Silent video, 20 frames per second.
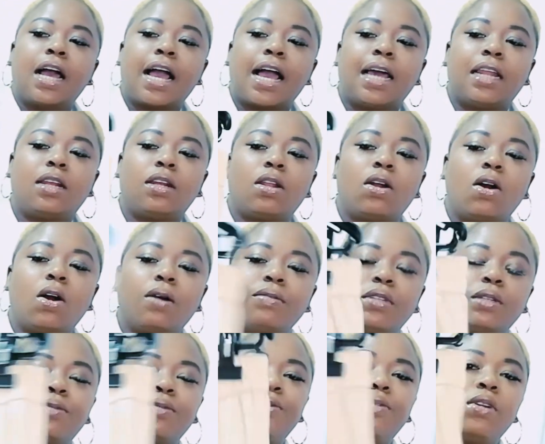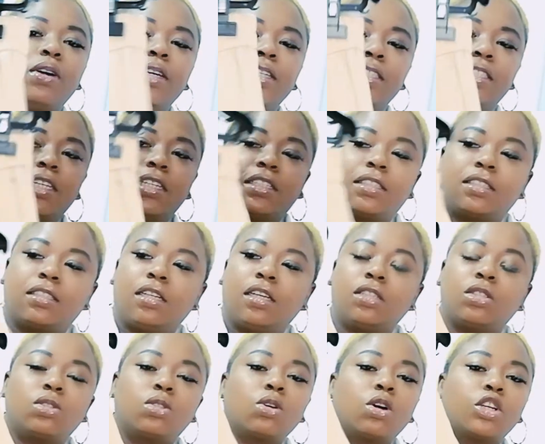I love the flowiness.
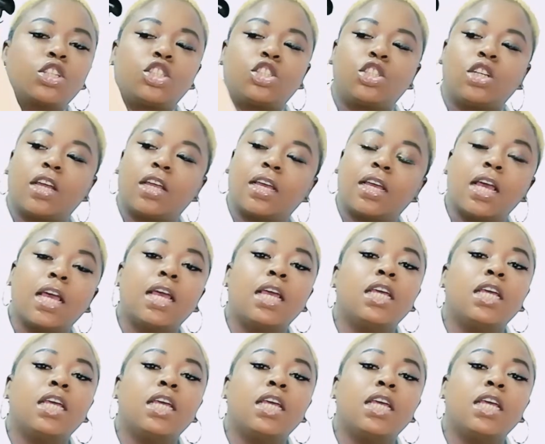It's so chic.